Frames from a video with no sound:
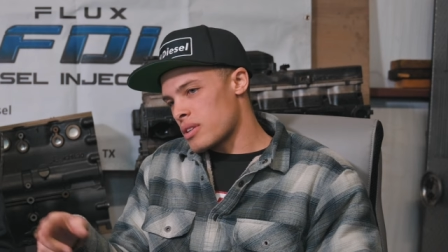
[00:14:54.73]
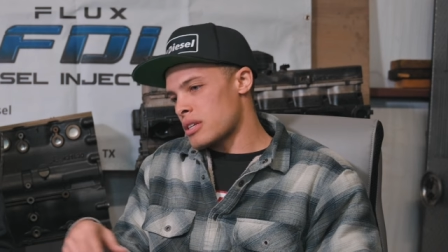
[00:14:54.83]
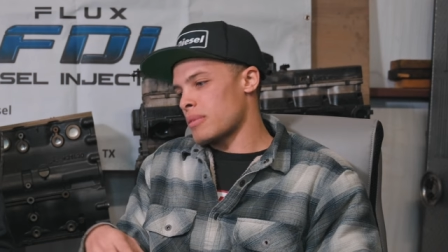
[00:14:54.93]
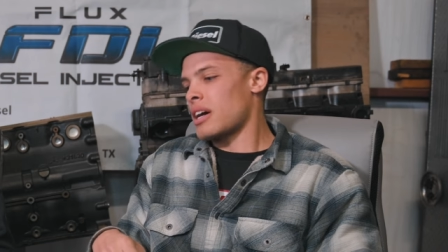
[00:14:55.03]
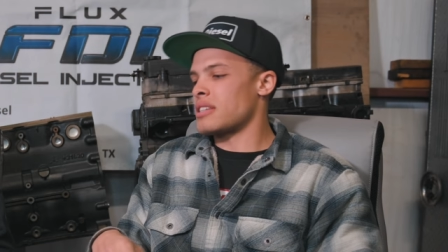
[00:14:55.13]
And
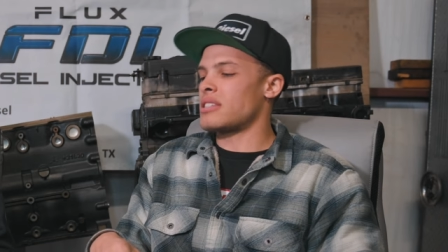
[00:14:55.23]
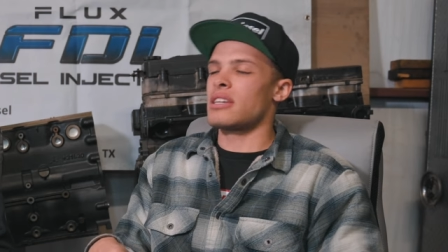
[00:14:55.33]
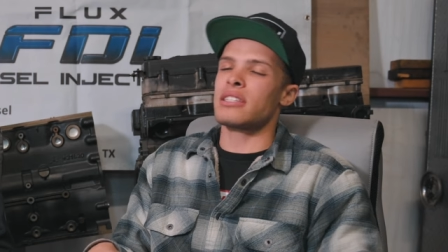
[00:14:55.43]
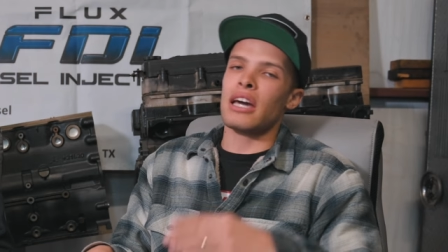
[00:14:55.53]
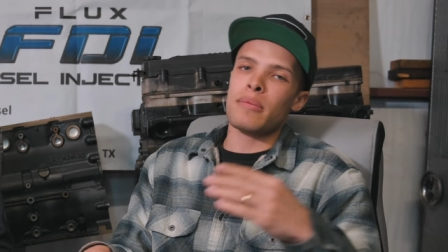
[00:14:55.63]
some guys that say
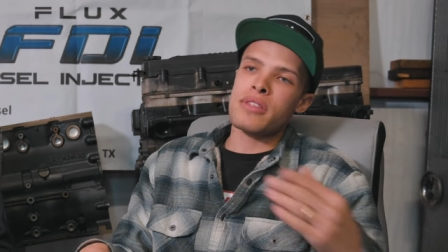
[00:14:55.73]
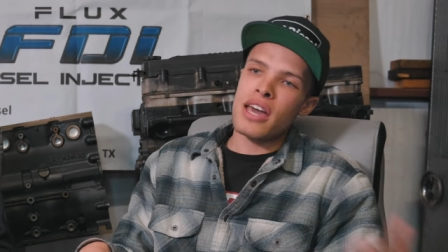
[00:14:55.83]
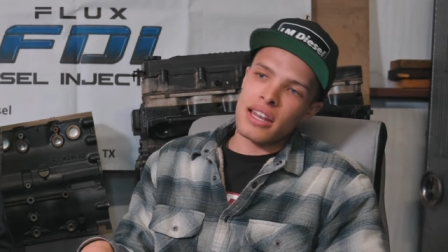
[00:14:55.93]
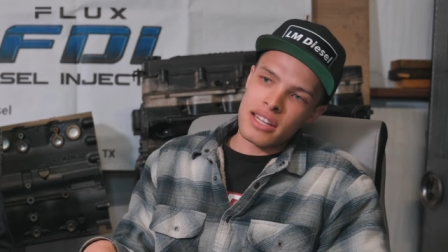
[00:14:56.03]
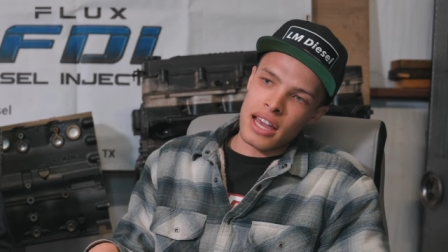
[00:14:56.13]
it's got to be
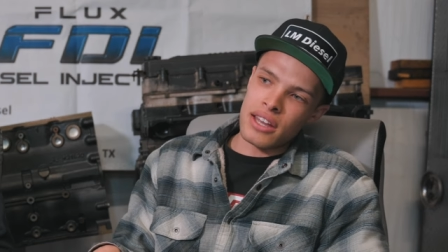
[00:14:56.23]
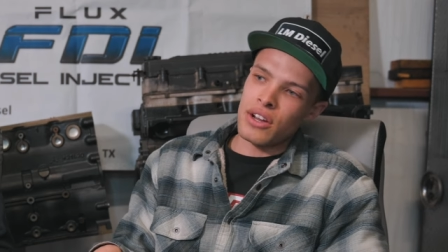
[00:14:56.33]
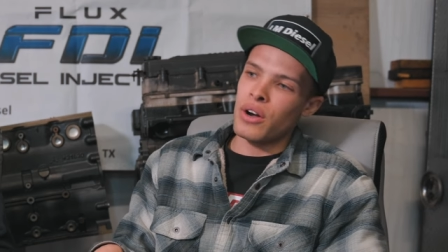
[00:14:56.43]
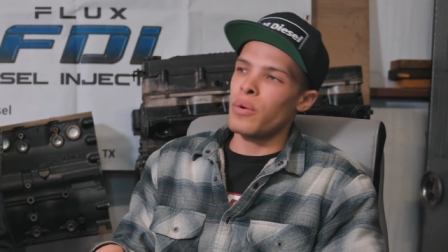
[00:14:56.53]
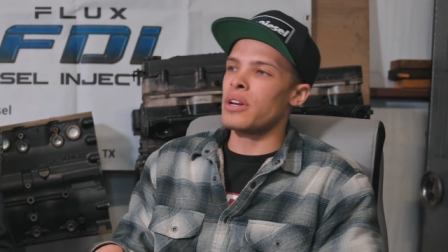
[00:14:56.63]
that
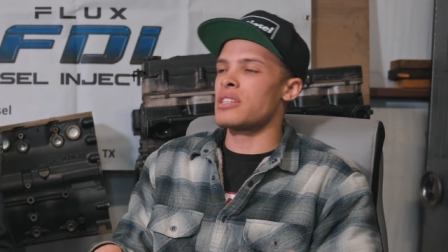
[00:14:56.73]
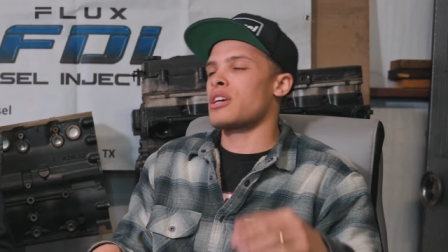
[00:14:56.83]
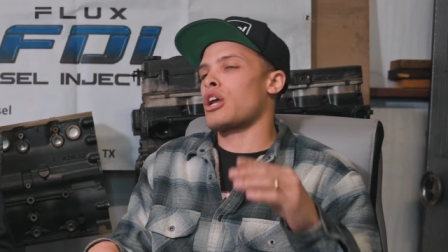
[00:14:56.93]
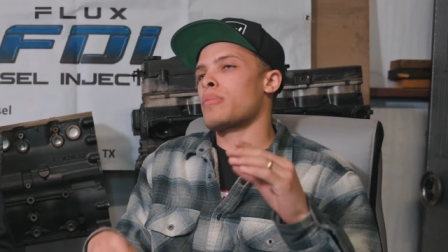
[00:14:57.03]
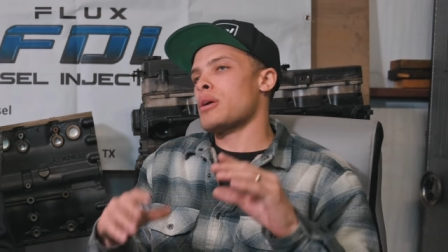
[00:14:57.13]
dyno. And it's
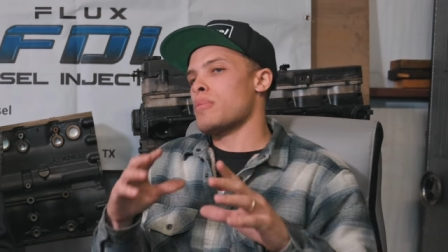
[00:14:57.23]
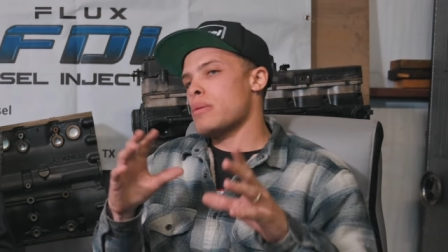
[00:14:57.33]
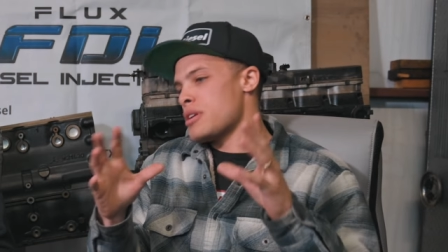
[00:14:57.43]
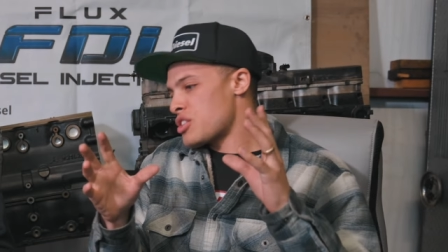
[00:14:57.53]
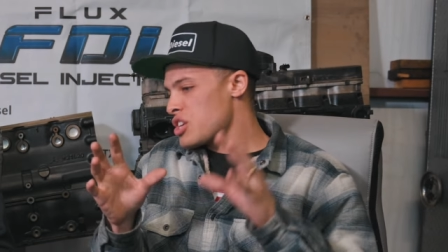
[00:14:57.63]
got to be
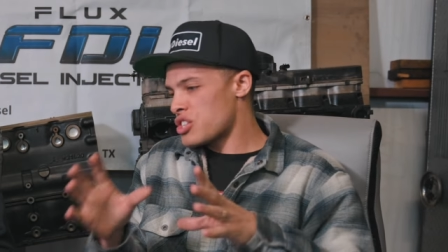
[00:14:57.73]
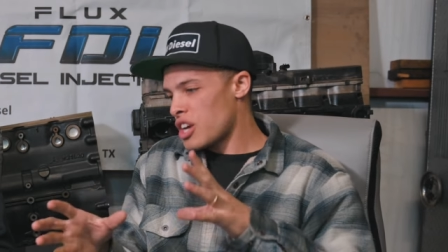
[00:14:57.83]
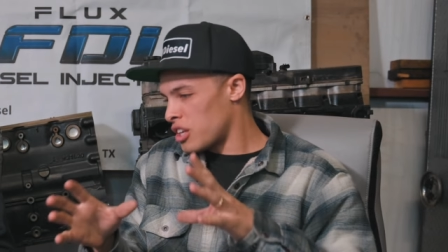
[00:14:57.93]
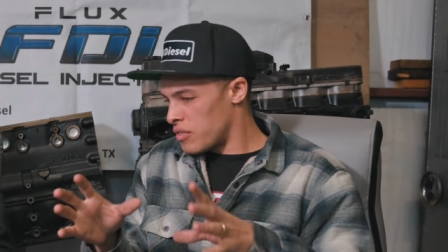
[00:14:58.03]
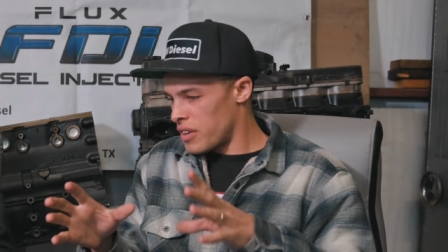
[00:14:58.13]
maybe at this
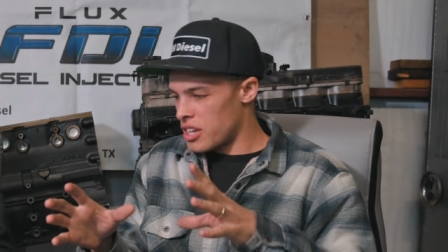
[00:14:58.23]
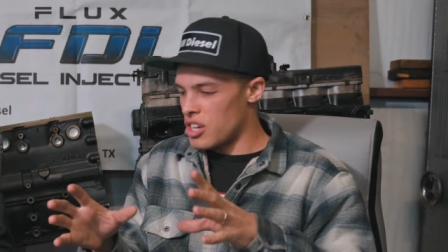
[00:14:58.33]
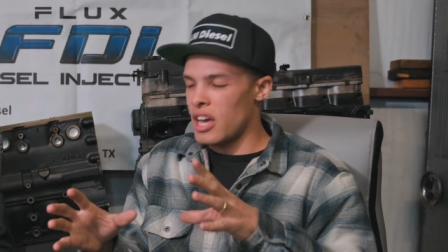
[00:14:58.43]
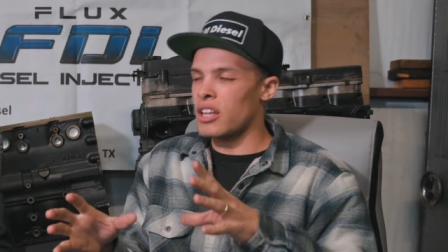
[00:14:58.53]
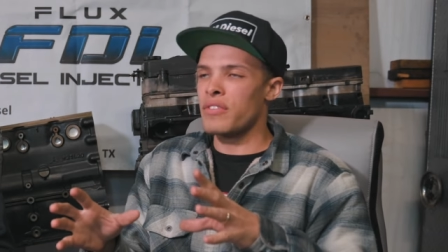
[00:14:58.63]
elevate
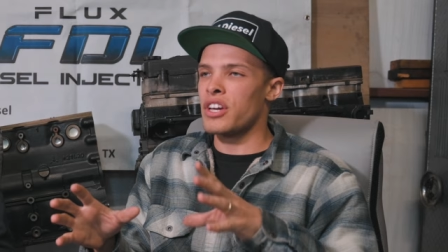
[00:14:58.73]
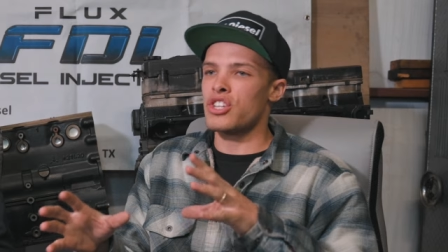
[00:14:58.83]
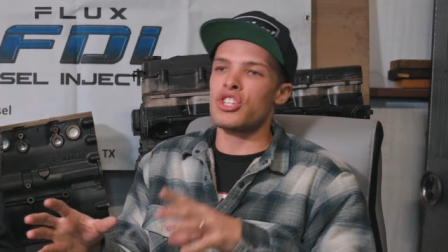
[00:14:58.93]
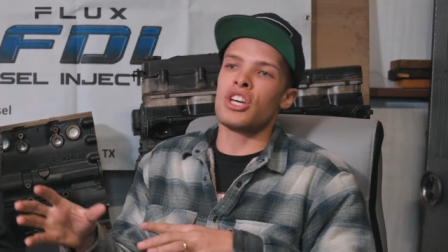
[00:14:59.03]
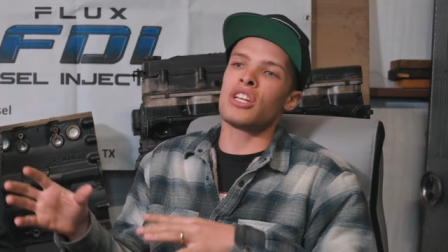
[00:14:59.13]

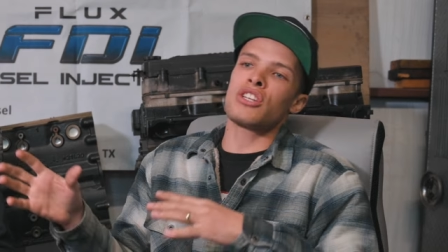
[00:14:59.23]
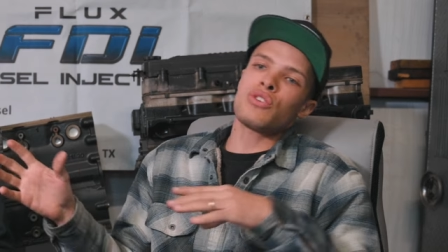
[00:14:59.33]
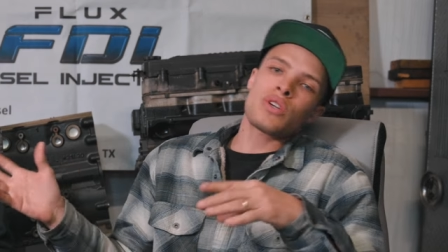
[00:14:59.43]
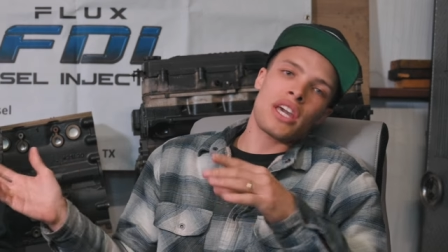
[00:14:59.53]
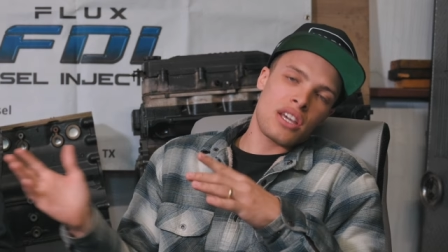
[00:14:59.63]
elevation. And
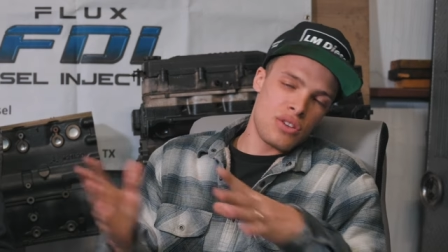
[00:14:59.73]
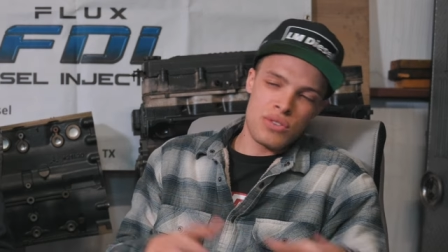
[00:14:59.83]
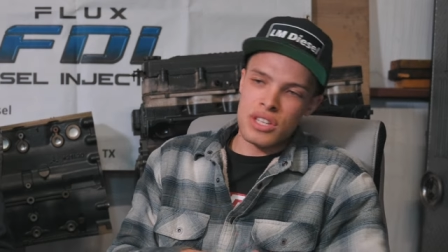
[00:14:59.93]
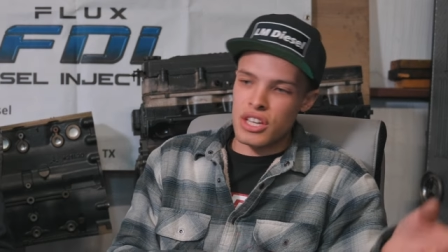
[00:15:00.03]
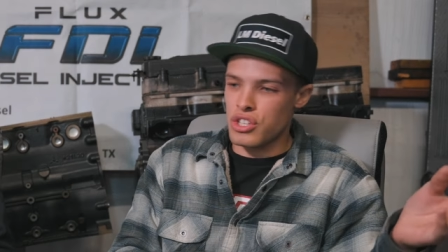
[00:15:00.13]
you can't
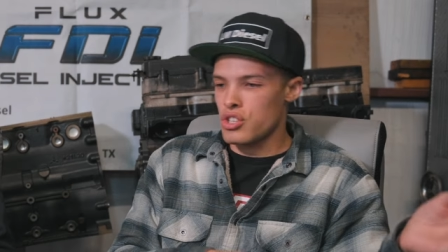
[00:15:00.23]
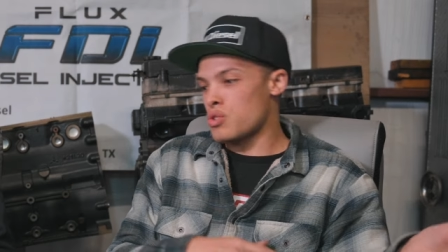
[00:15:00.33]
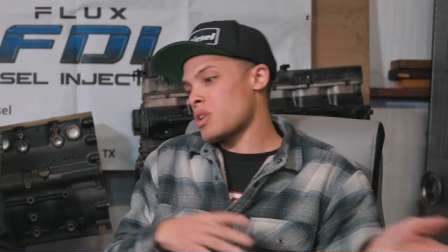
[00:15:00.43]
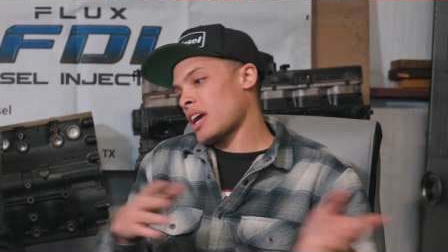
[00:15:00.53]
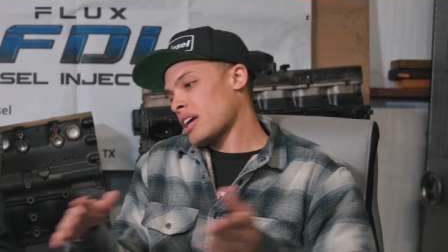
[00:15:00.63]
use this or
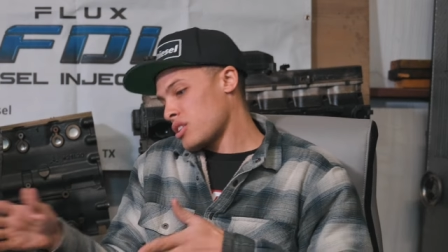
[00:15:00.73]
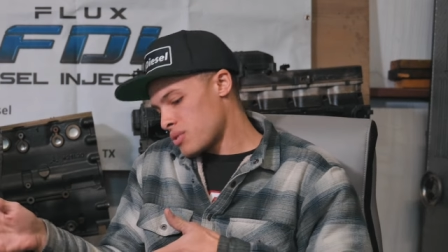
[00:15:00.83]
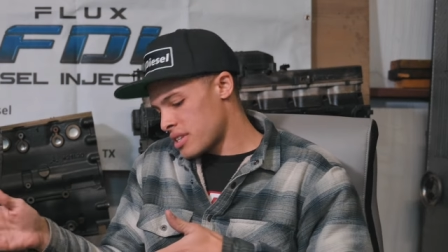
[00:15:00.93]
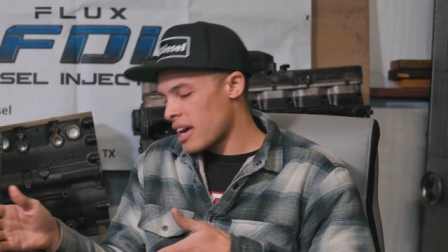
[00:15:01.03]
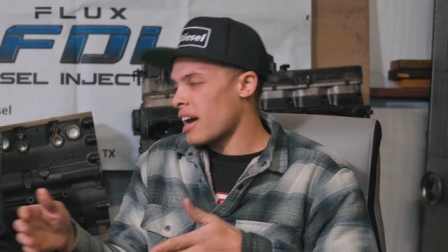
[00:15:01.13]
you can
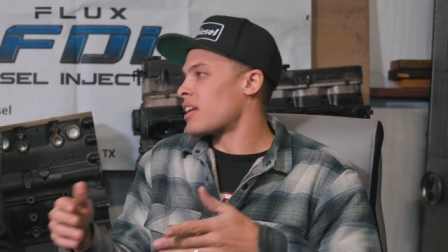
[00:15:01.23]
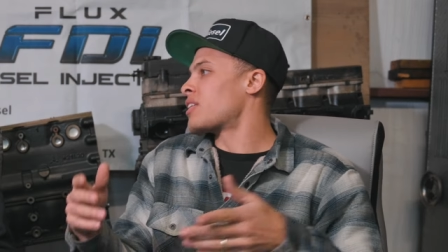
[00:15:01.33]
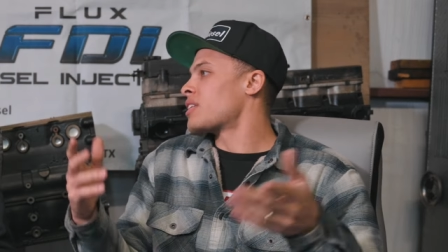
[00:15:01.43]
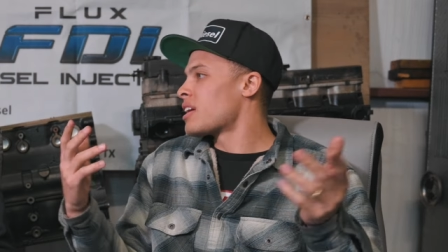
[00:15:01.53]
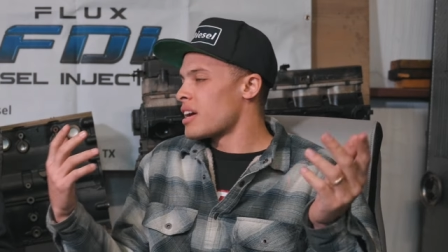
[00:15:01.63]
use that. Or